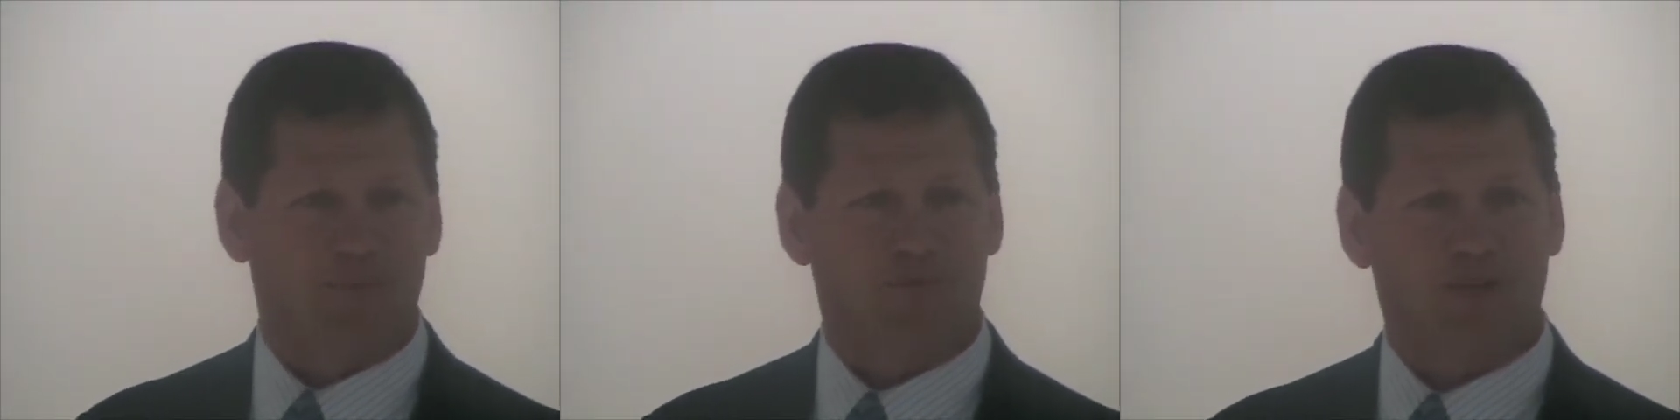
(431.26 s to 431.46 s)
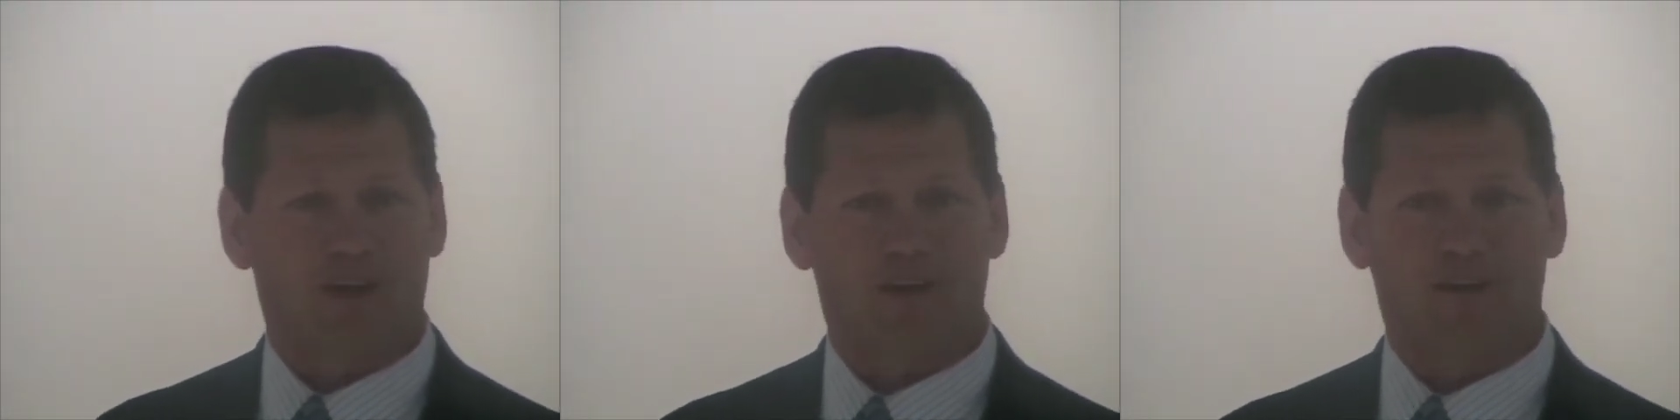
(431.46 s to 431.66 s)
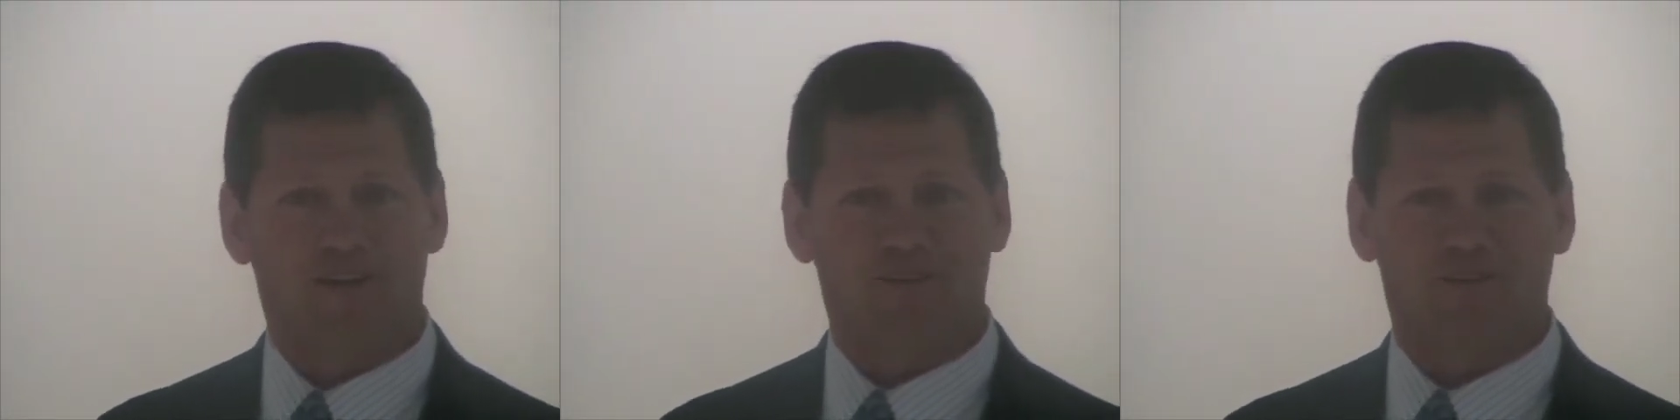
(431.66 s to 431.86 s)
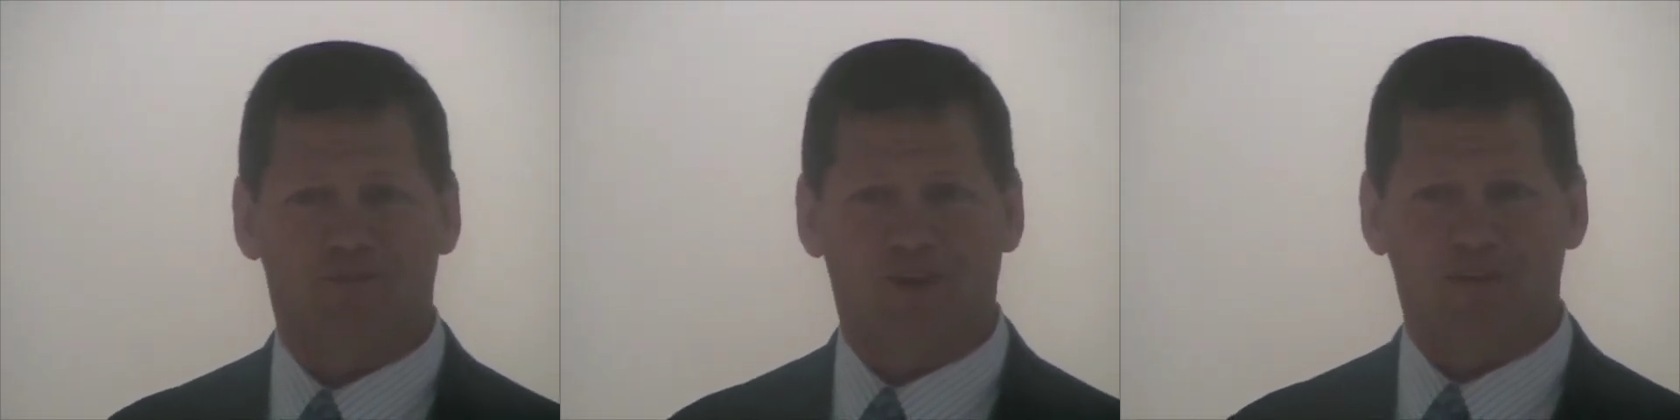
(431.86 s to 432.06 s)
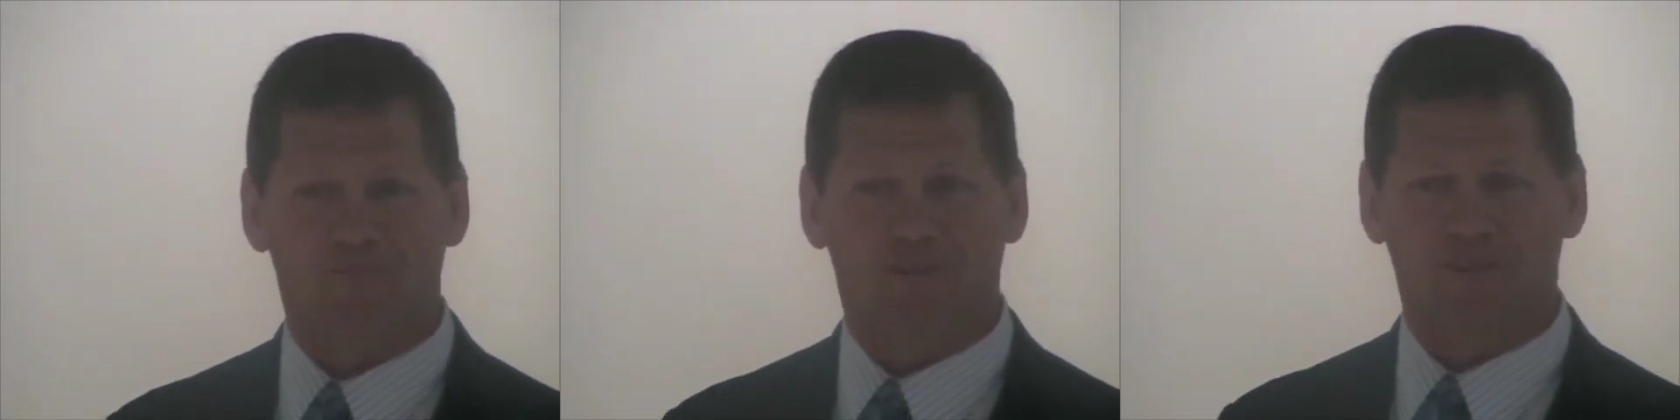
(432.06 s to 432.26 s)
I'm sorry to
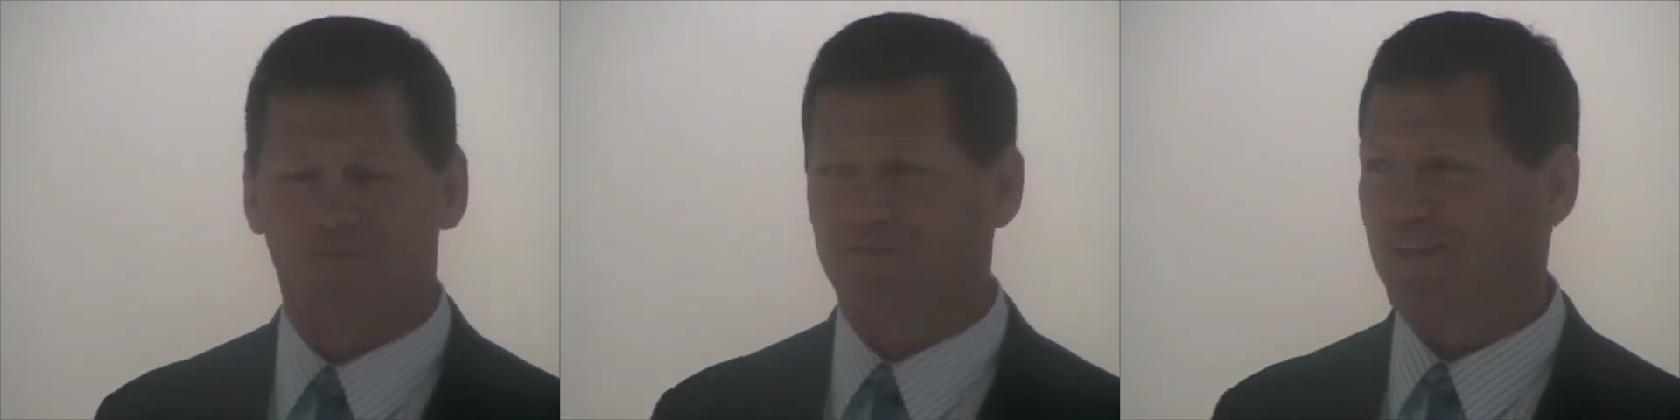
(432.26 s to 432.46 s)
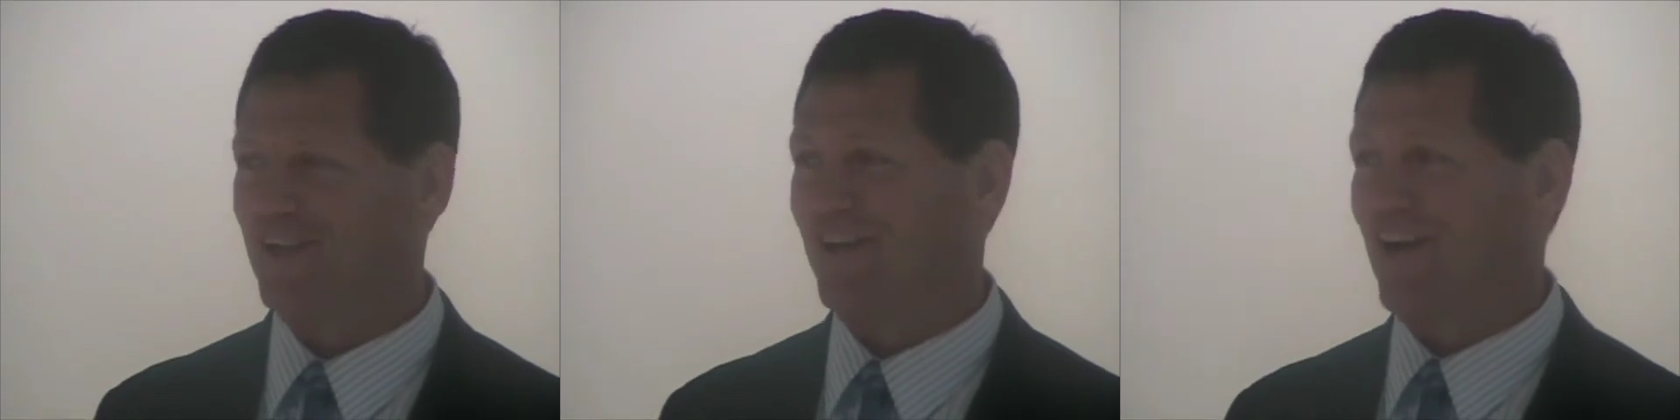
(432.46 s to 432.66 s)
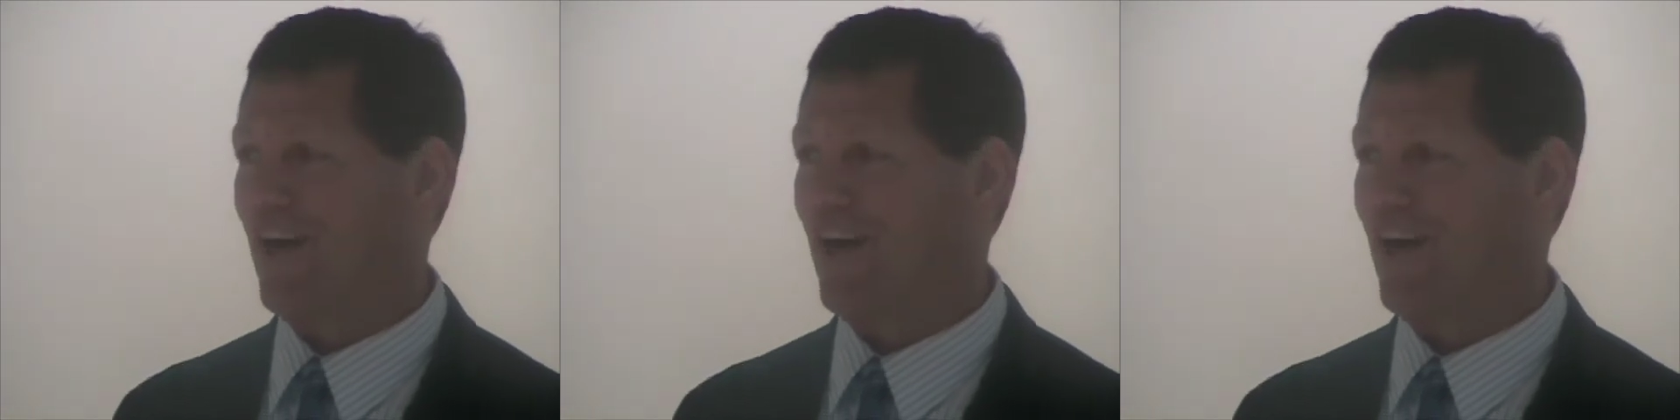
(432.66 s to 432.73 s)
interrupt it.